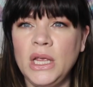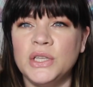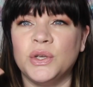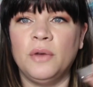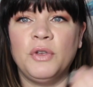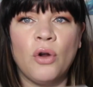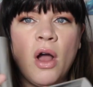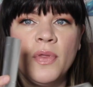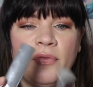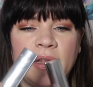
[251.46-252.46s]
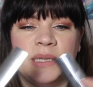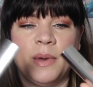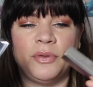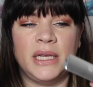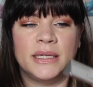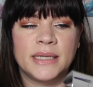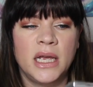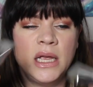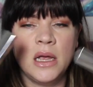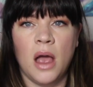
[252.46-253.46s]
So if you're on the fence about these
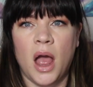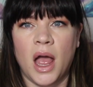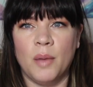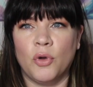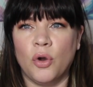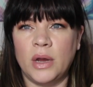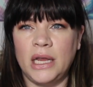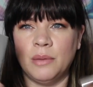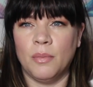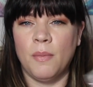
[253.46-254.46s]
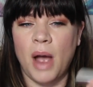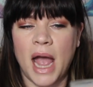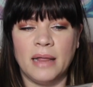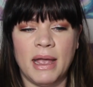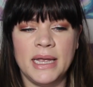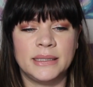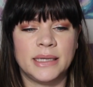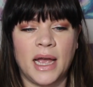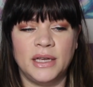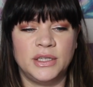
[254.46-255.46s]
cream
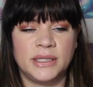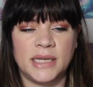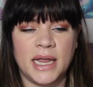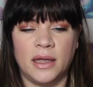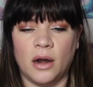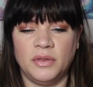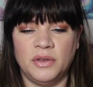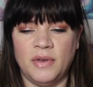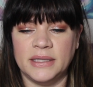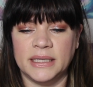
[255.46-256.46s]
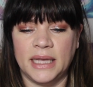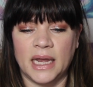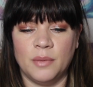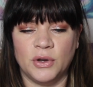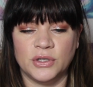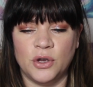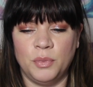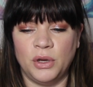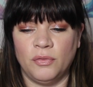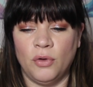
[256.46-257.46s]
highlights, I just say get off the fence and get them. They're so
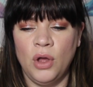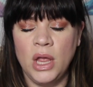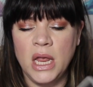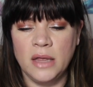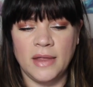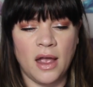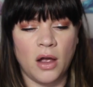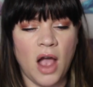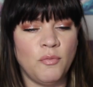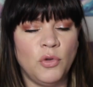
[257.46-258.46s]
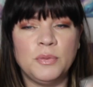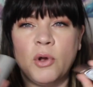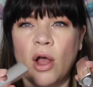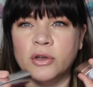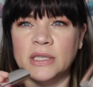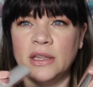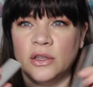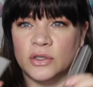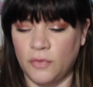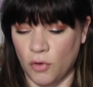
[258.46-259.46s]
beautiful. They have multiple colors. I
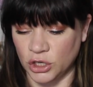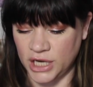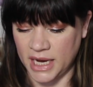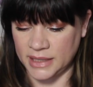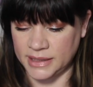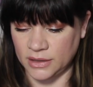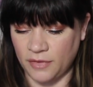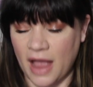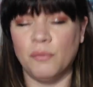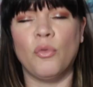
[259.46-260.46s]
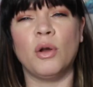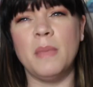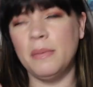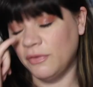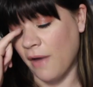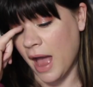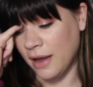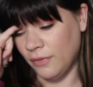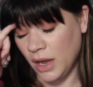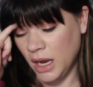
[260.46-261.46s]
think there's 4 shades, 5 more, maybe
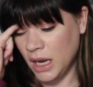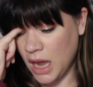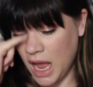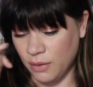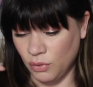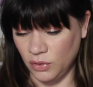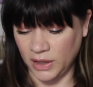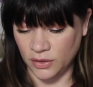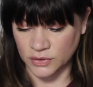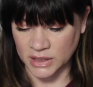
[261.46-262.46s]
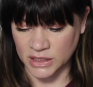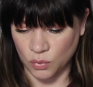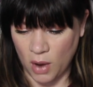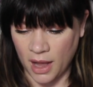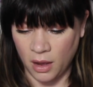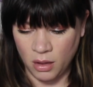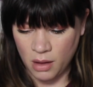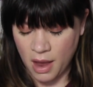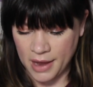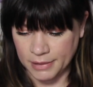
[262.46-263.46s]
5. I will link those as
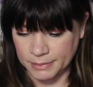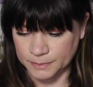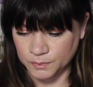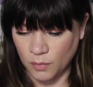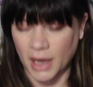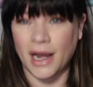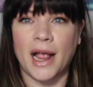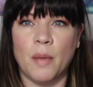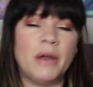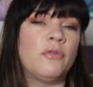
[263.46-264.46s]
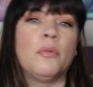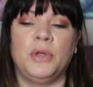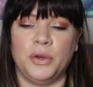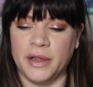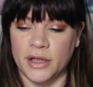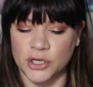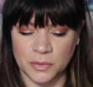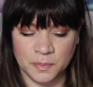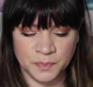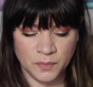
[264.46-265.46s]
well. I got mine from Beautylish.